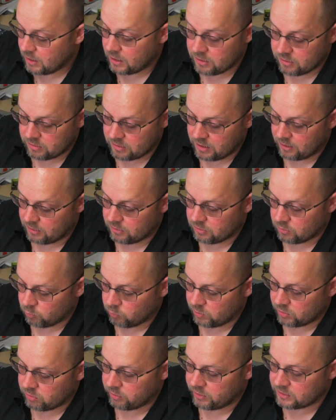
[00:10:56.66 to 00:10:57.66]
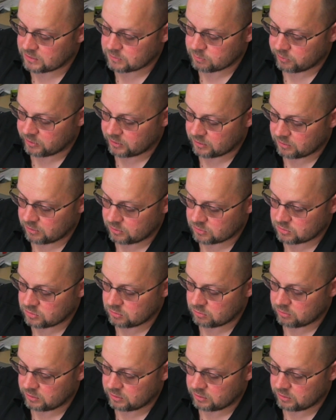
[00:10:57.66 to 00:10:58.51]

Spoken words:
And the red light's blinking there too,